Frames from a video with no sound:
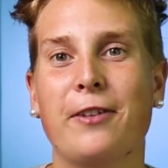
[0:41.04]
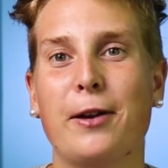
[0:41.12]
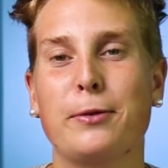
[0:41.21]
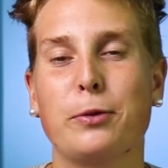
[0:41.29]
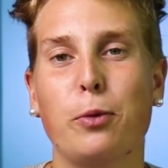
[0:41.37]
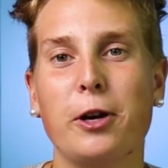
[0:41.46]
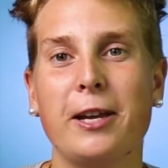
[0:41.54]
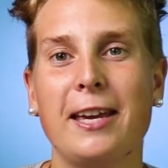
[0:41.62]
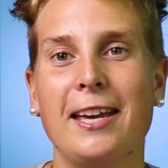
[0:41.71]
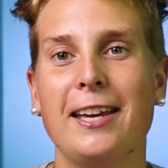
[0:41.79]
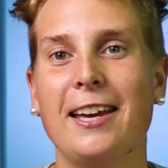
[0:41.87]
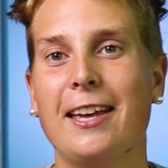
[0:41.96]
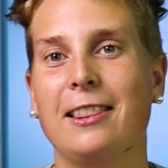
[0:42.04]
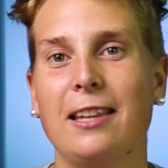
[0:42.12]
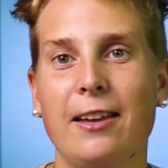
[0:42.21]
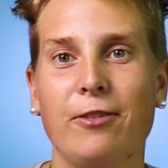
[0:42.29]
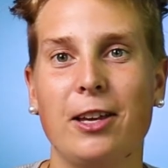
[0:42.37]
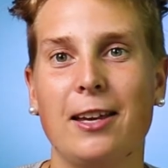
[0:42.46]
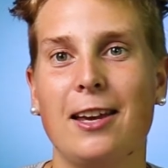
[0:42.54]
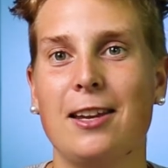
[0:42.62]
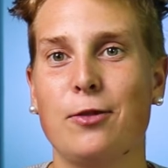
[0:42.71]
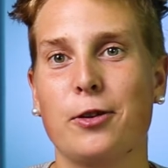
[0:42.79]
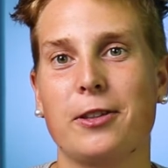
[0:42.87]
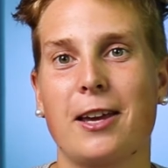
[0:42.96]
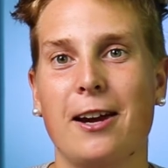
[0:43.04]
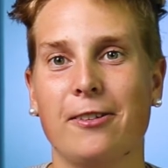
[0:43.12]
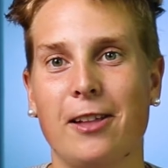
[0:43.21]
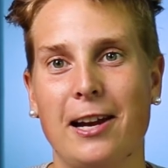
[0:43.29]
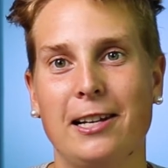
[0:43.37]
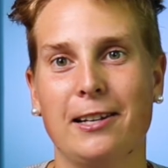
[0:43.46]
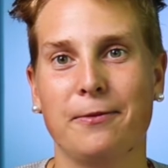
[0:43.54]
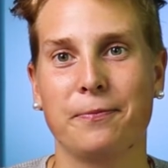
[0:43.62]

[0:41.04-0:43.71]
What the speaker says: I was working and living in North Carolina.